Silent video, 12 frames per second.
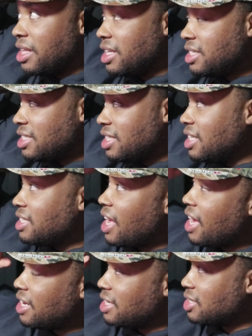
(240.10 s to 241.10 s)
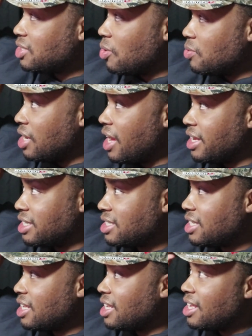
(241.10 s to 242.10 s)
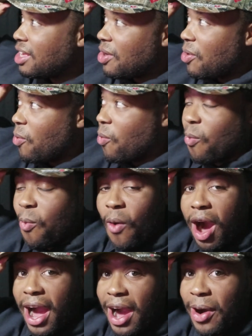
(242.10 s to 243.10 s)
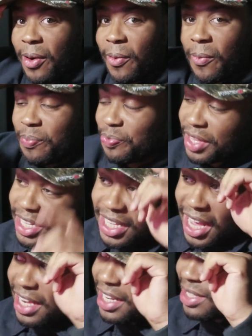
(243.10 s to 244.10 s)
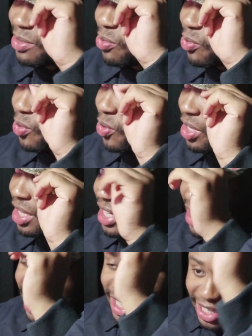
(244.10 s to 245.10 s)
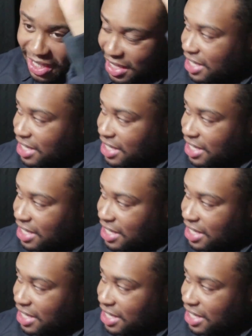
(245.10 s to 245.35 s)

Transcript: This hat is so nice. Wow, this hat is really good.